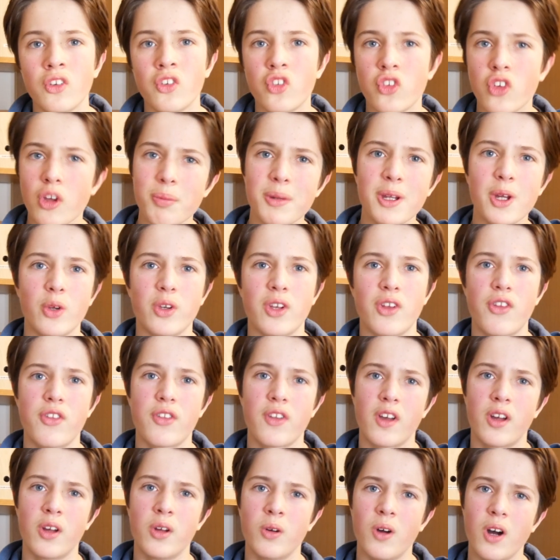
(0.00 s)
To be honest
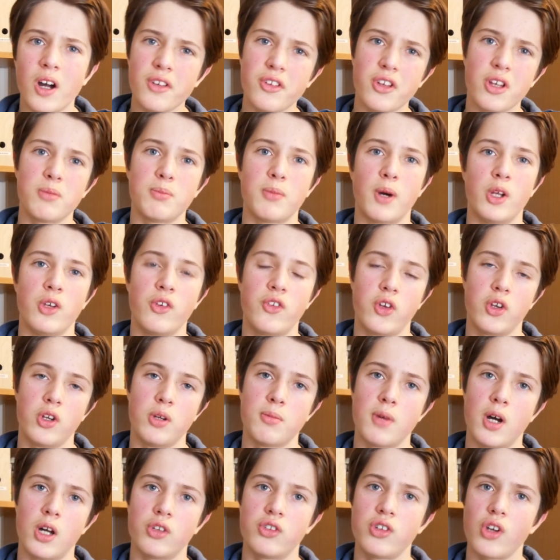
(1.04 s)
though, I don't mind too
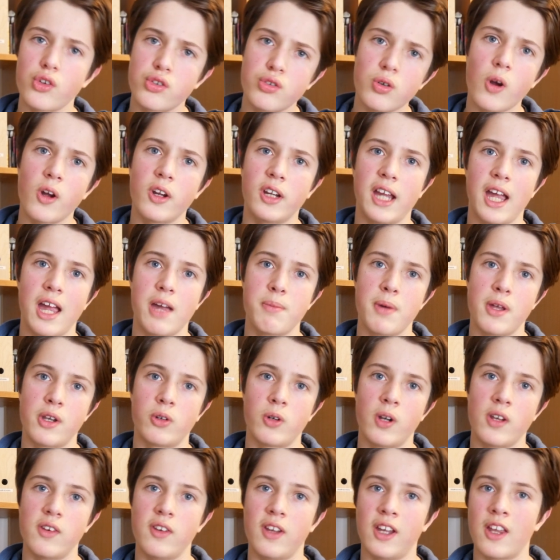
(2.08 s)
much. I'll try and get a better
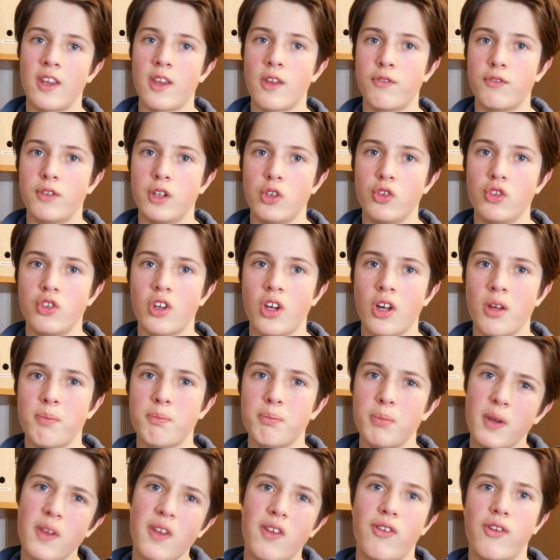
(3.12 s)
ending in the future,
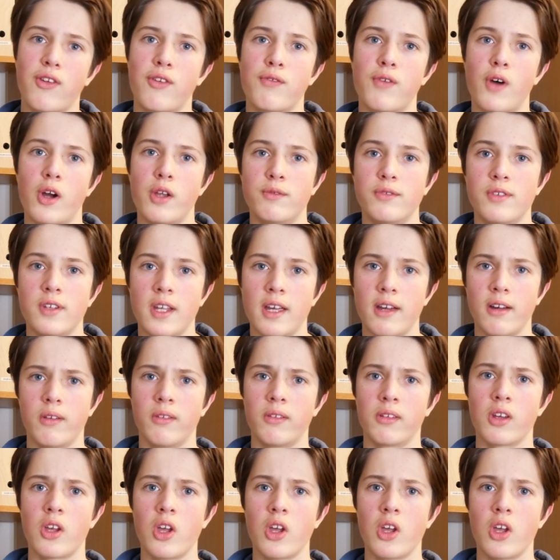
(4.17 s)
but this is fine for now.